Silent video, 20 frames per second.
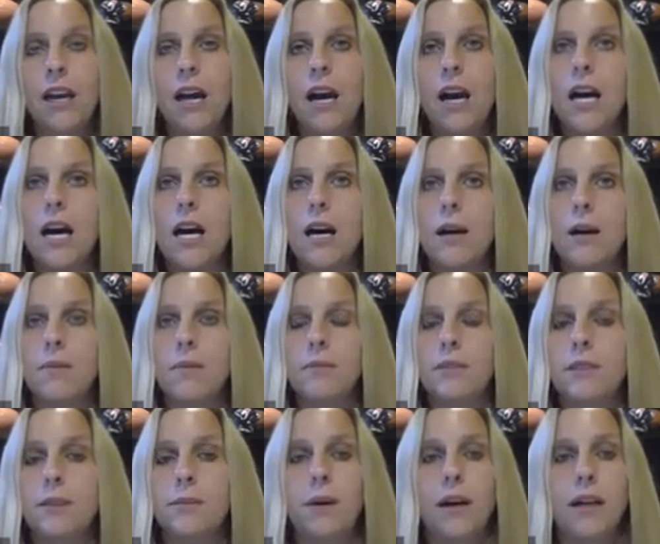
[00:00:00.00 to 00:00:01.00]

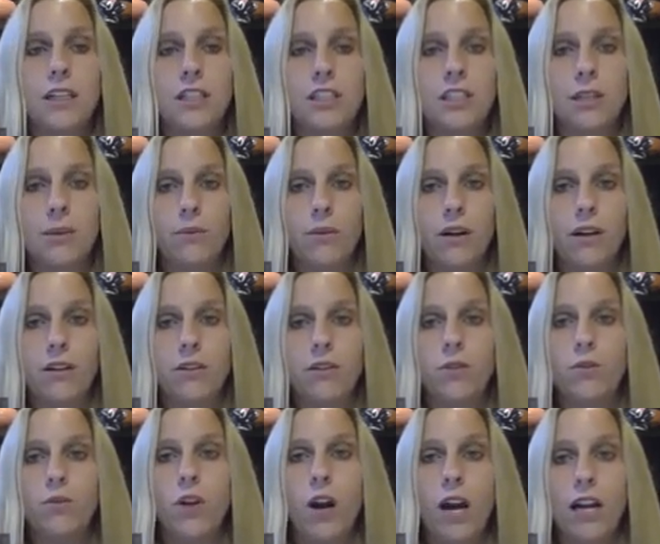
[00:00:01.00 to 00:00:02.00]
to punish someone
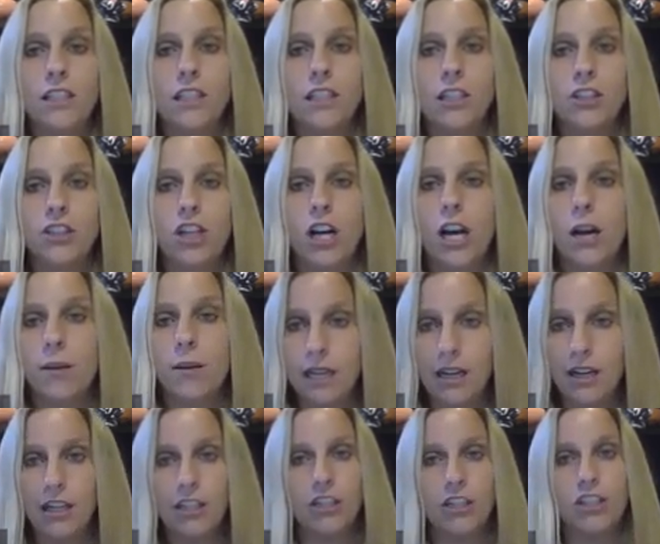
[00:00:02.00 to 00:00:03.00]
who lost their job.
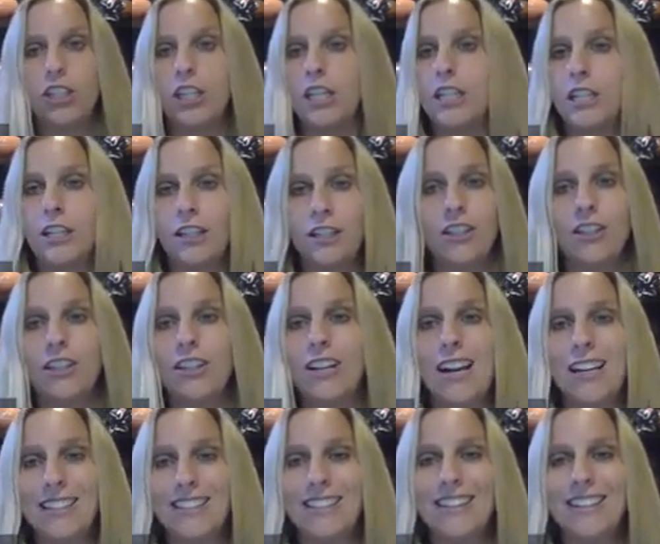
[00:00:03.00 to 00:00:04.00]
Karen, you're
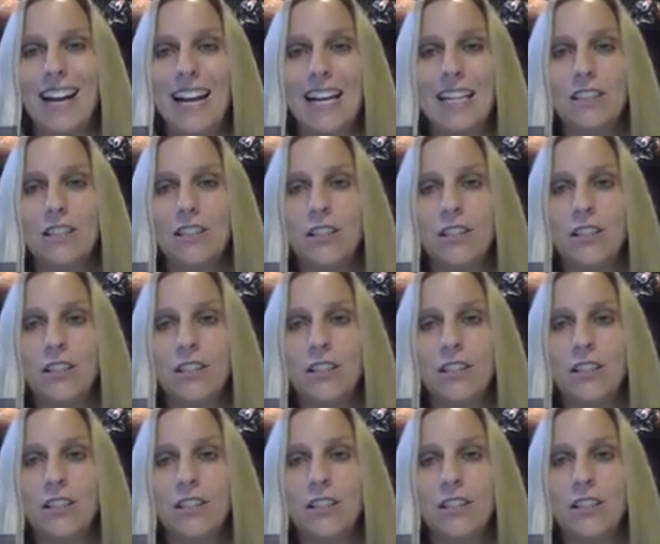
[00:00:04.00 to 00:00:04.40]
nodding your head.